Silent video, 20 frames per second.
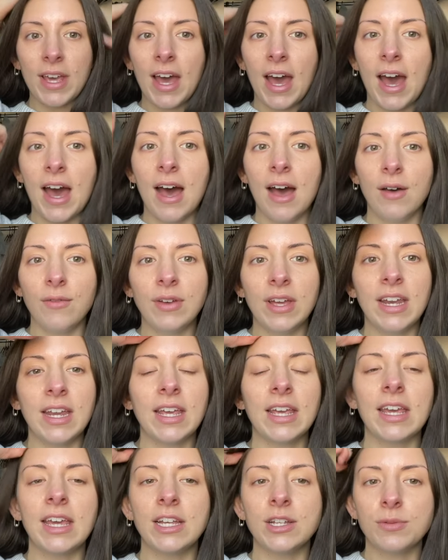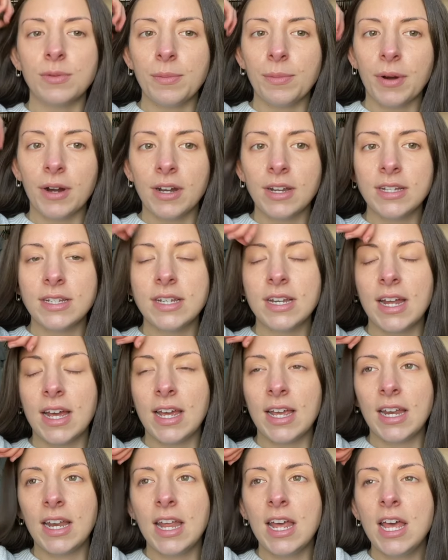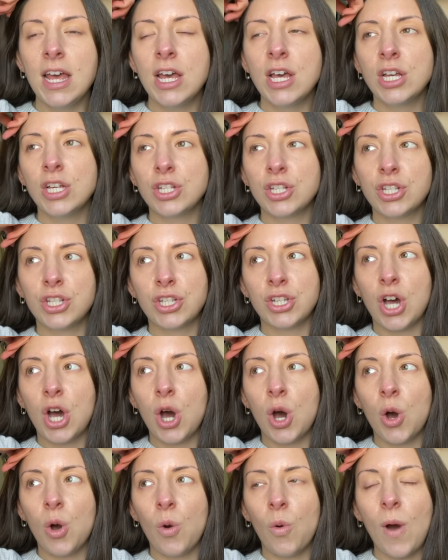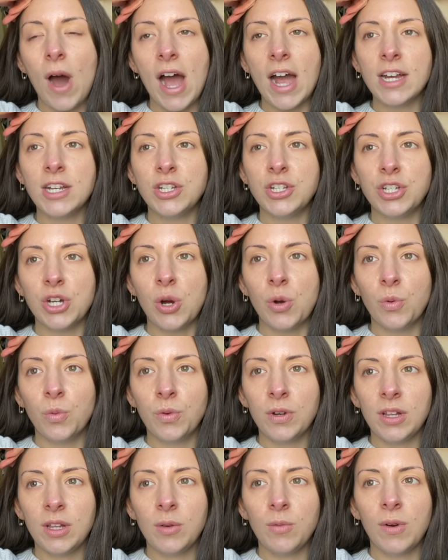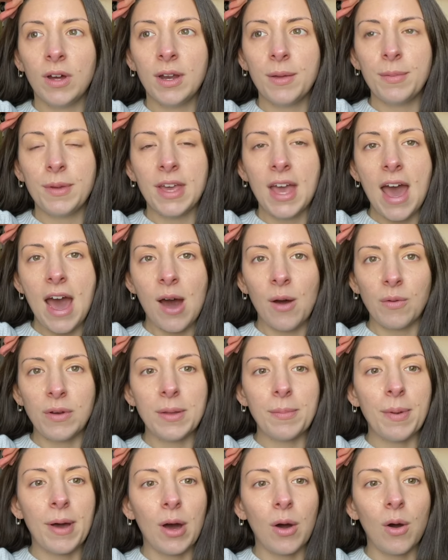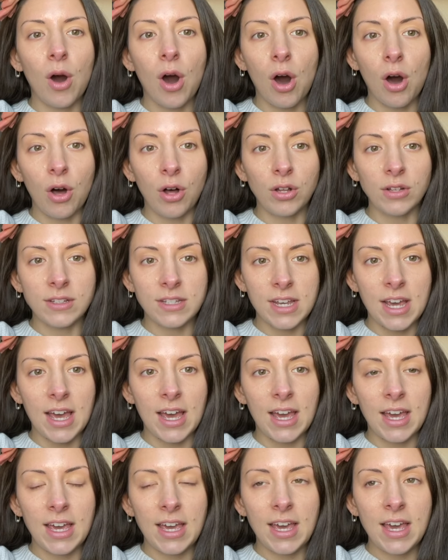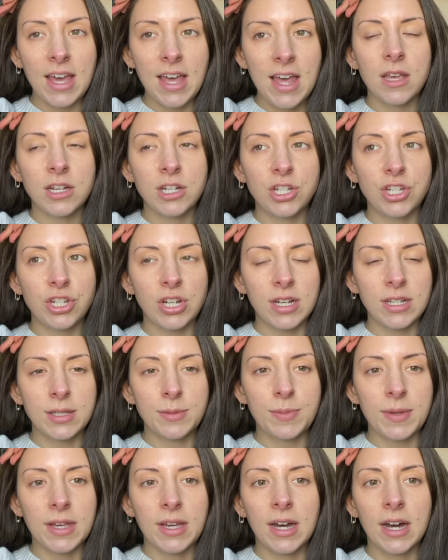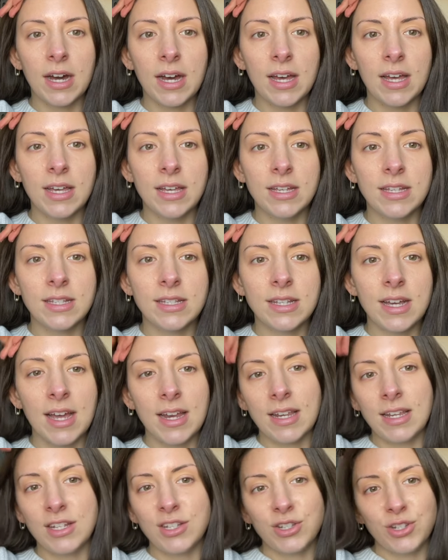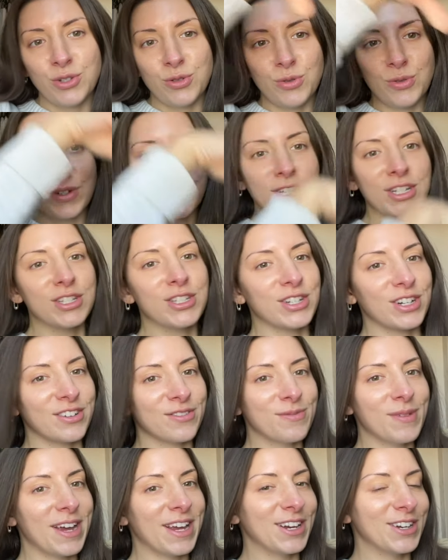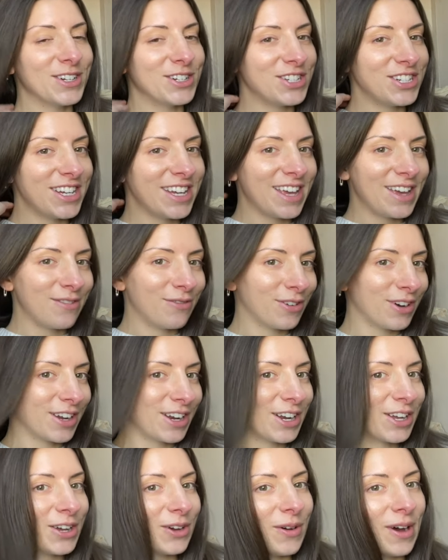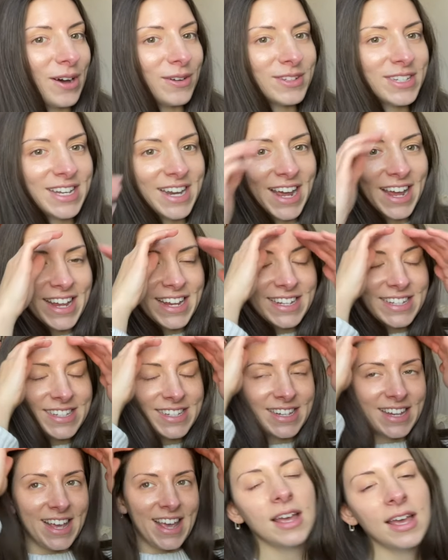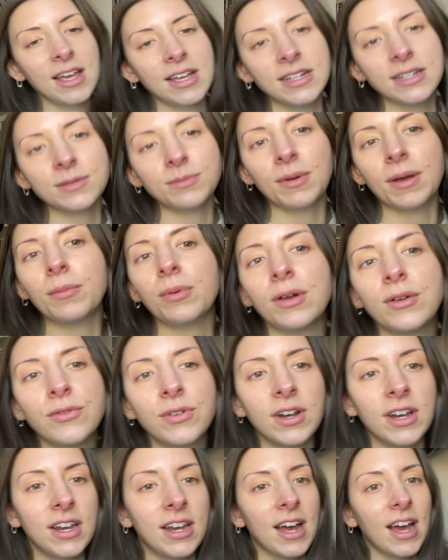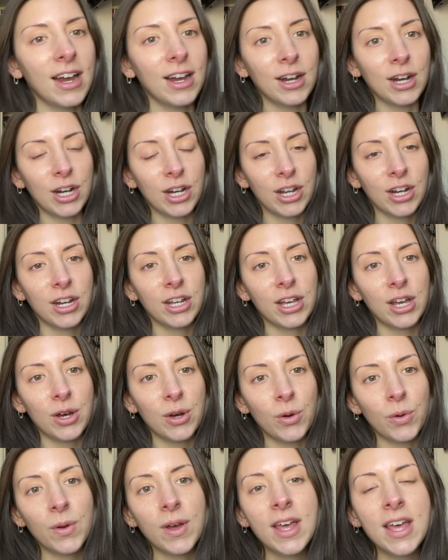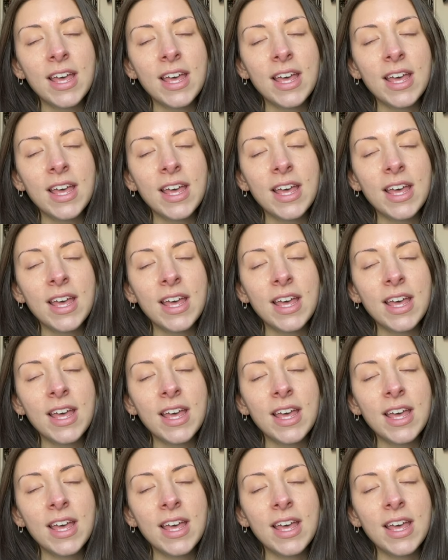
have an engagement party tonight so I don't really want to be out and about all day just because I need to conserve my energy if we're going to go out tonight. And my boyfriend and I are going to go